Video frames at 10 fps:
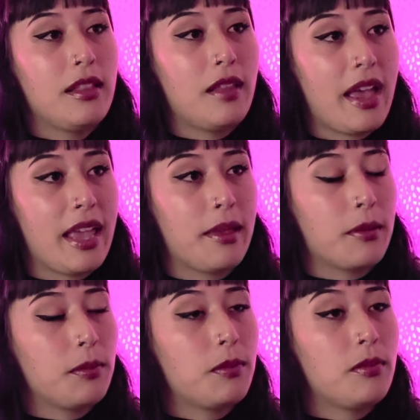
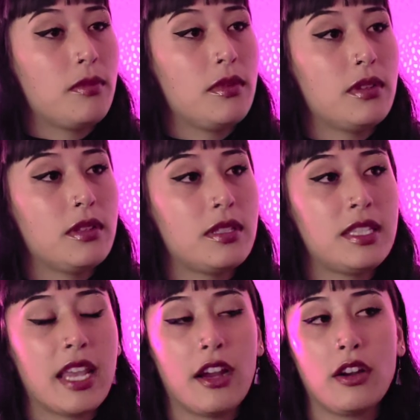like
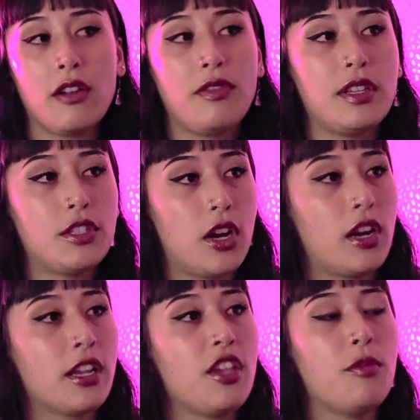scared of the
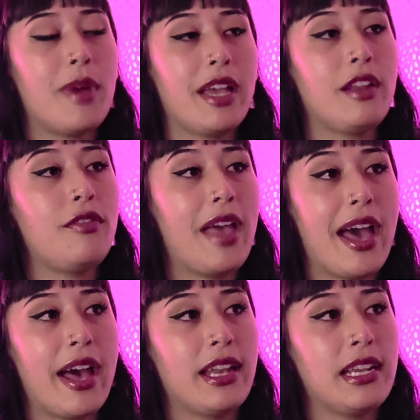dark. You might have
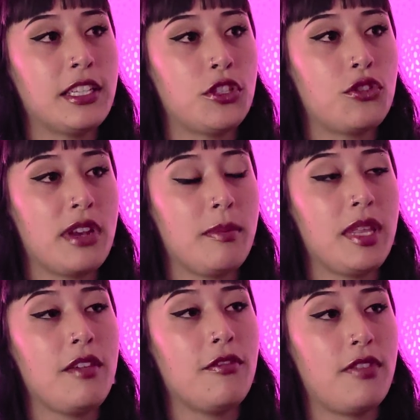had
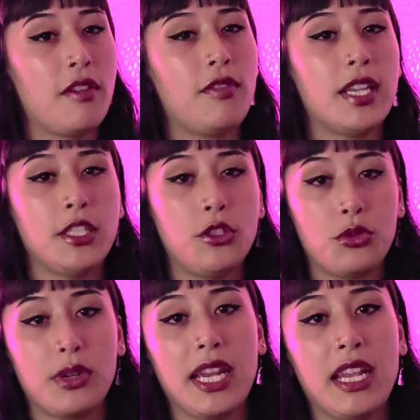extremely vivid
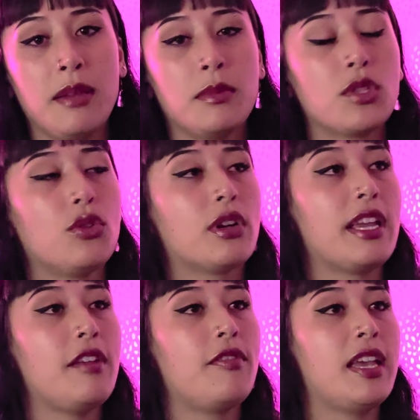dreams or
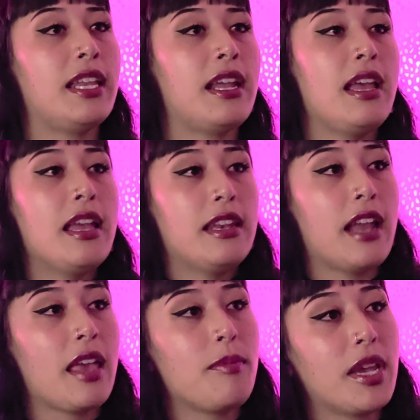even
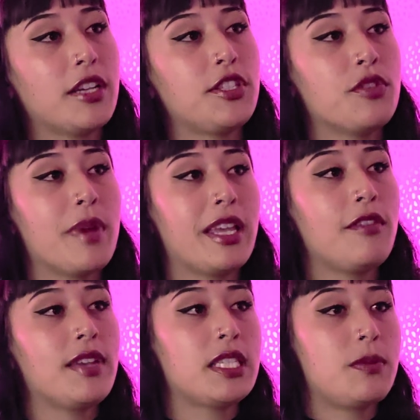nightmares. You might
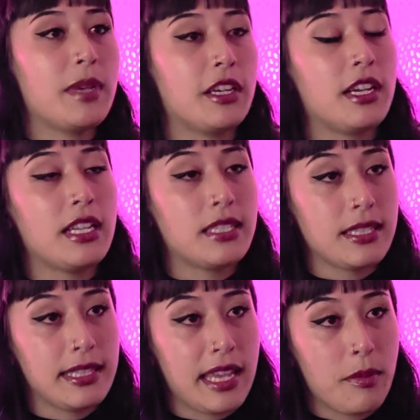have
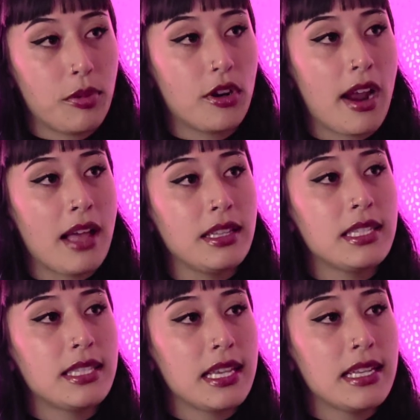experienced sleep
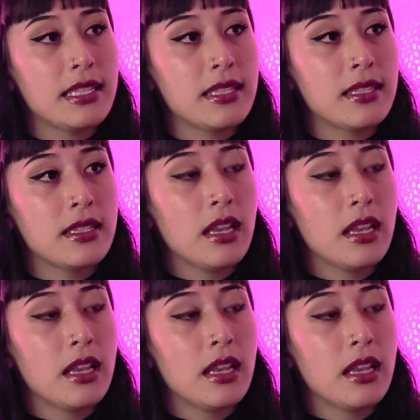paralysis.